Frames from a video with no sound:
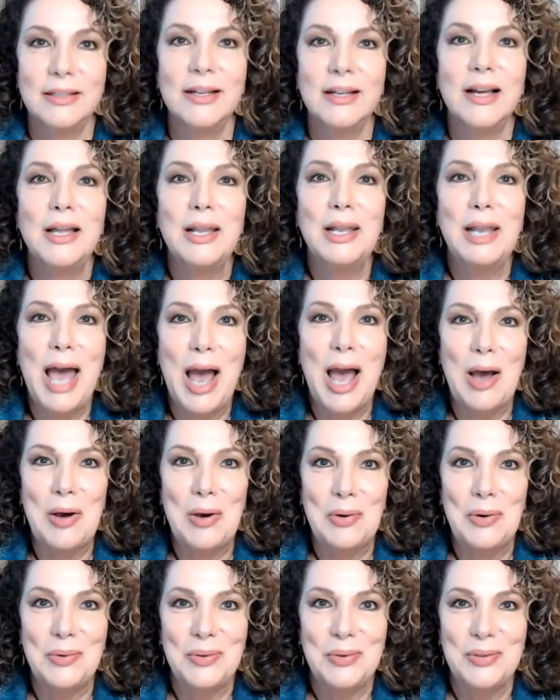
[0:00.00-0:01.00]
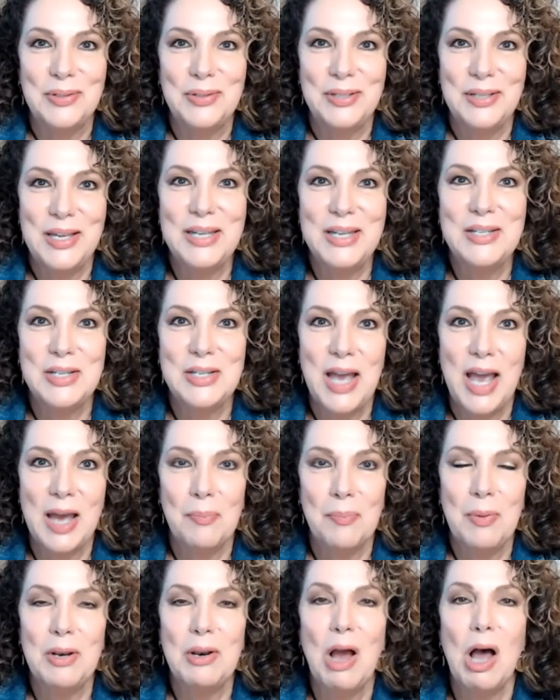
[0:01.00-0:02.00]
allow it to happen.